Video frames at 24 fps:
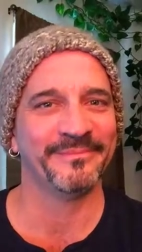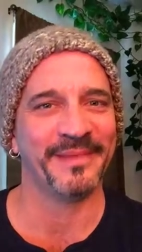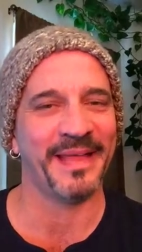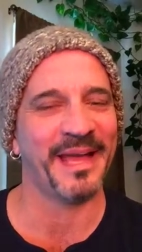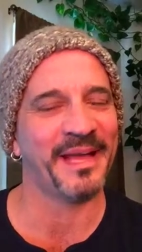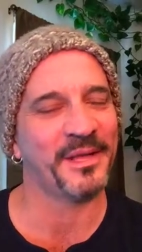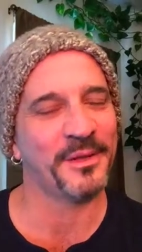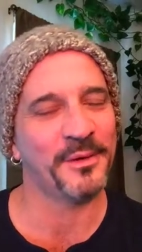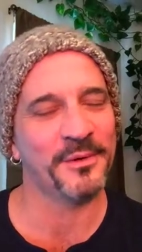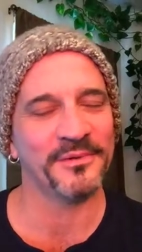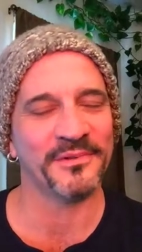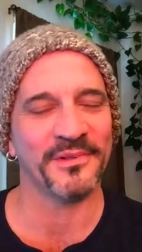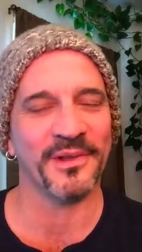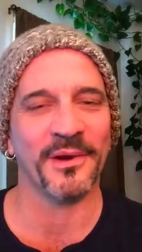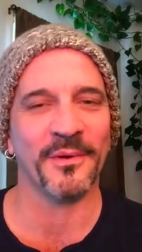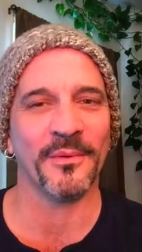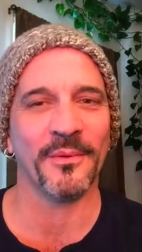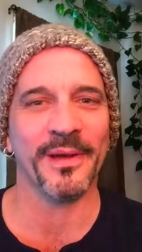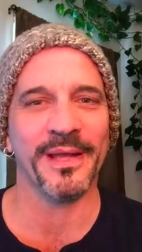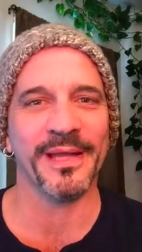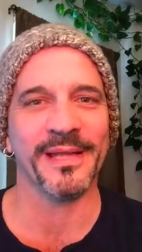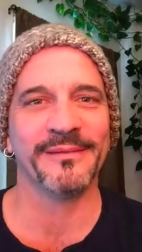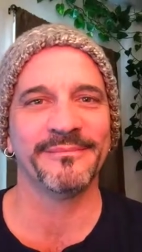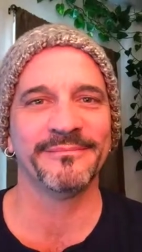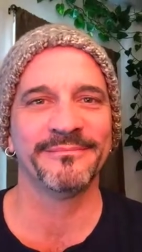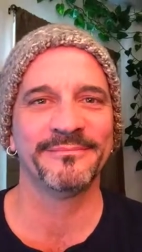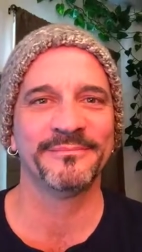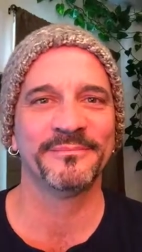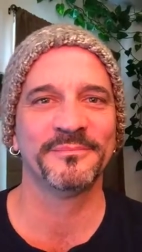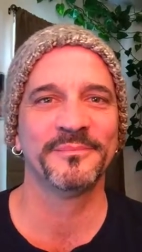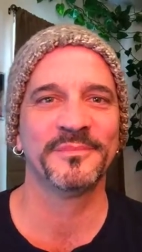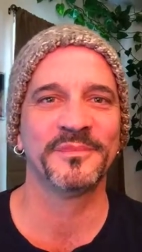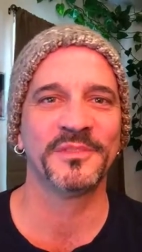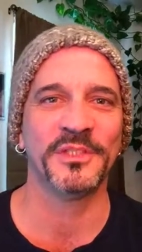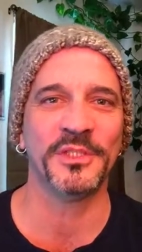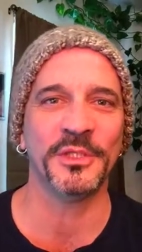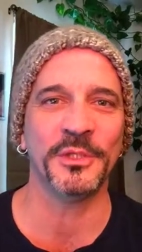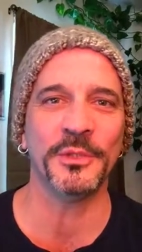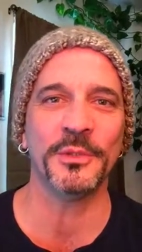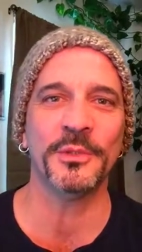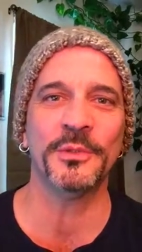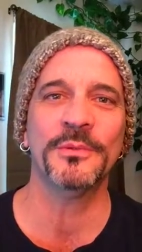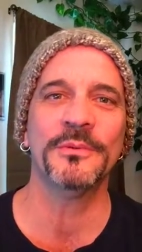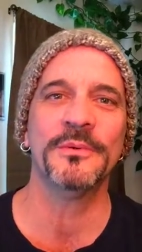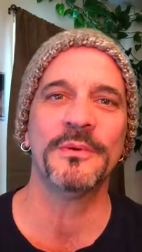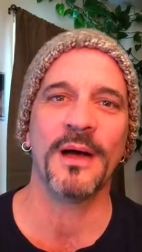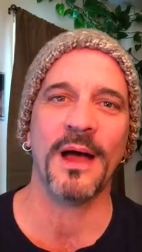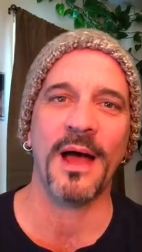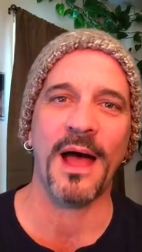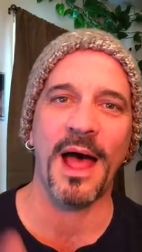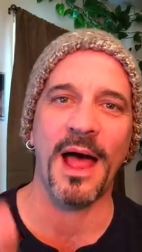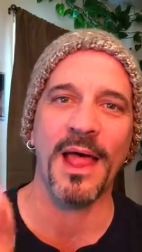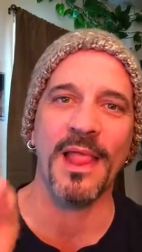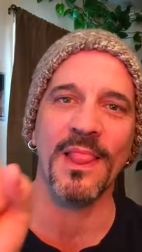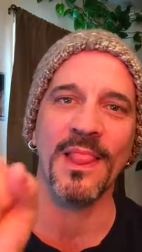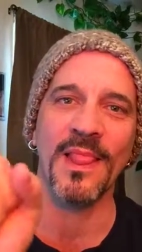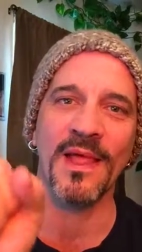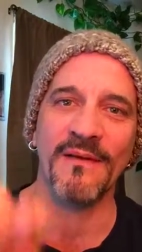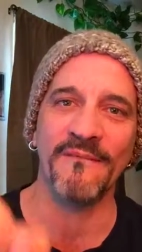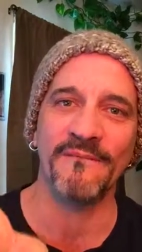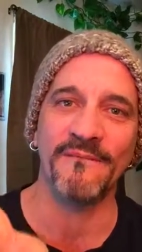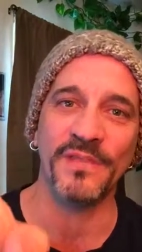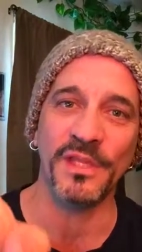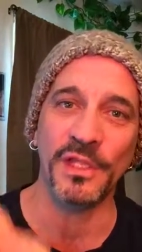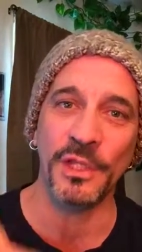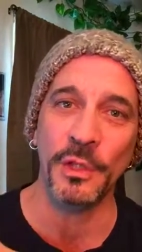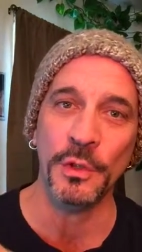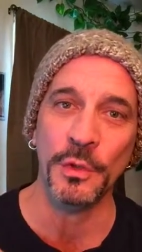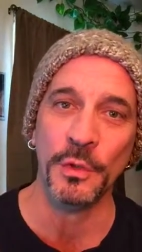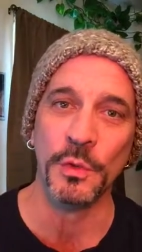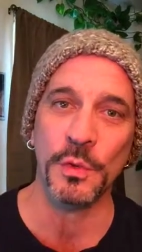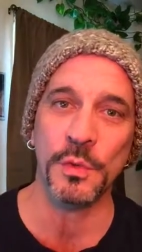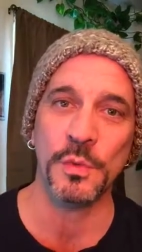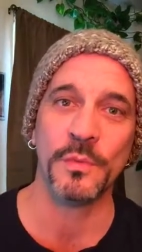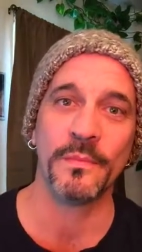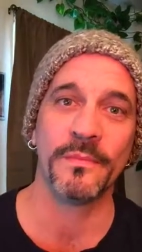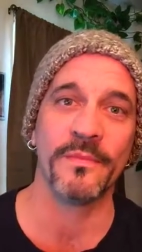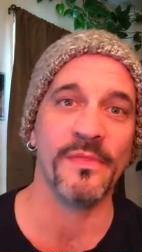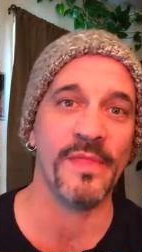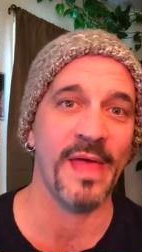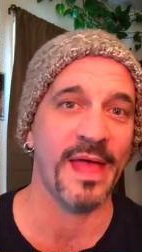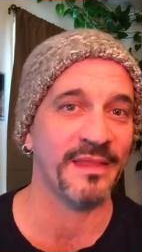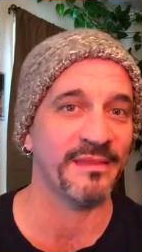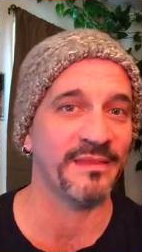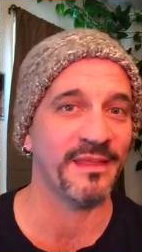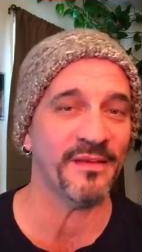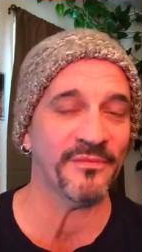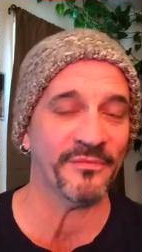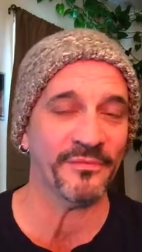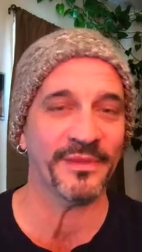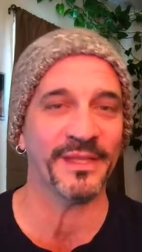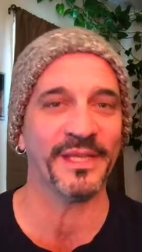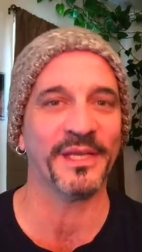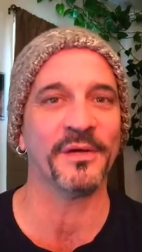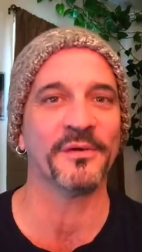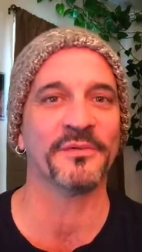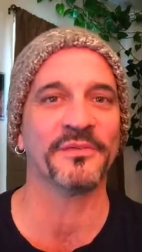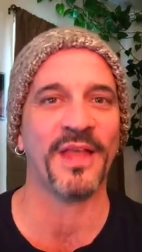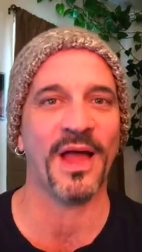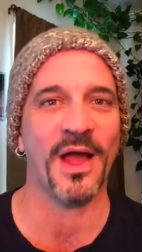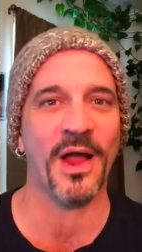That goes our way. Two, I love you. That definitely goes